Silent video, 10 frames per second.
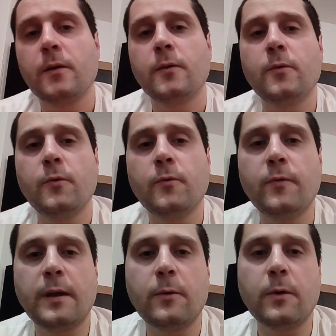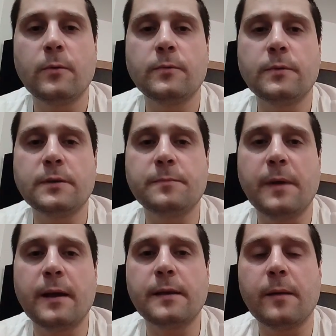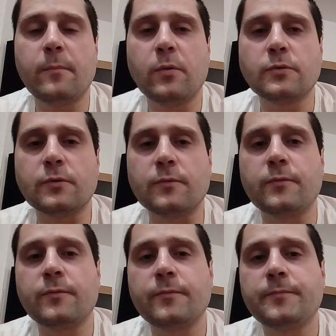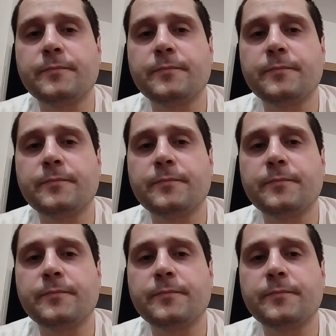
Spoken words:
you knew very well this man Jan Boshoff.